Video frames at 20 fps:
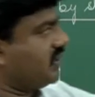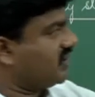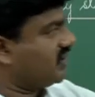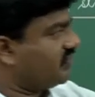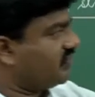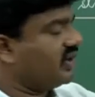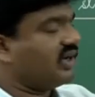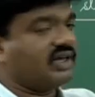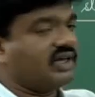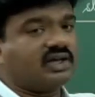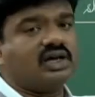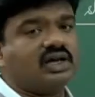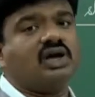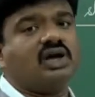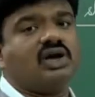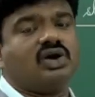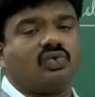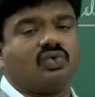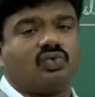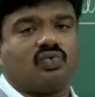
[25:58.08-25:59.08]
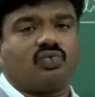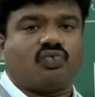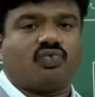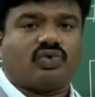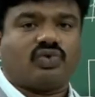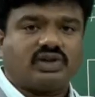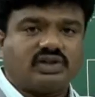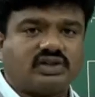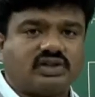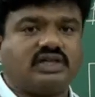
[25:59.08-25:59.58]
by twinning,
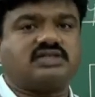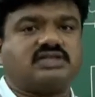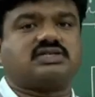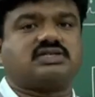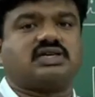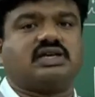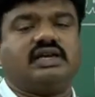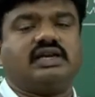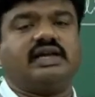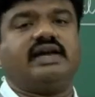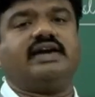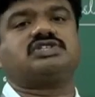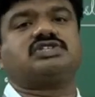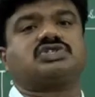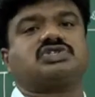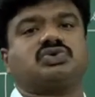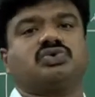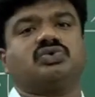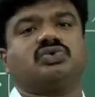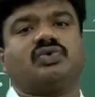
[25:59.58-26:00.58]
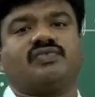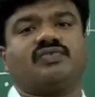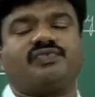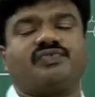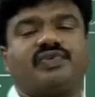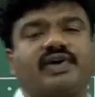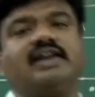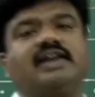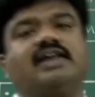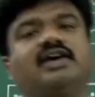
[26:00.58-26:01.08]
this leads to
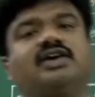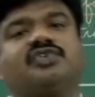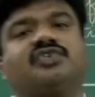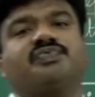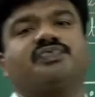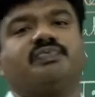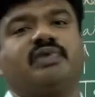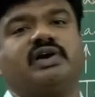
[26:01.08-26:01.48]
failure of